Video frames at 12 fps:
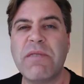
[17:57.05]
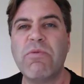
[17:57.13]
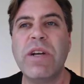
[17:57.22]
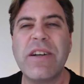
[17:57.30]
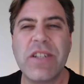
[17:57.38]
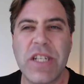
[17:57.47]

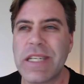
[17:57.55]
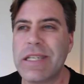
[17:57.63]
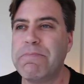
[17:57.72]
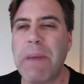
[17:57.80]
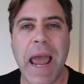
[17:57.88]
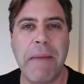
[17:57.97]
real
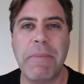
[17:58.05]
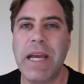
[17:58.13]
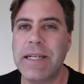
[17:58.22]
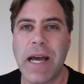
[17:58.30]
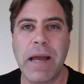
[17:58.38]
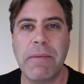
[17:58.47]
just
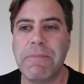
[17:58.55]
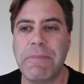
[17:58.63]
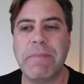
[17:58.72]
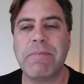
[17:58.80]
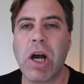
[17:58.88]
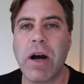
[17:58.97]
spammy type
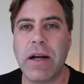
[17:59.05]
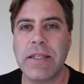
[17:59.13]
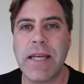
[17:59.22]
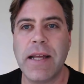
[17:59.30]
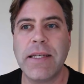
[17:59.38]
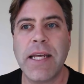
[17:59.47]

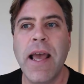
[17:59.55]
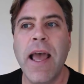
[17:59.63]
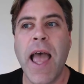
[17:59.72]
content,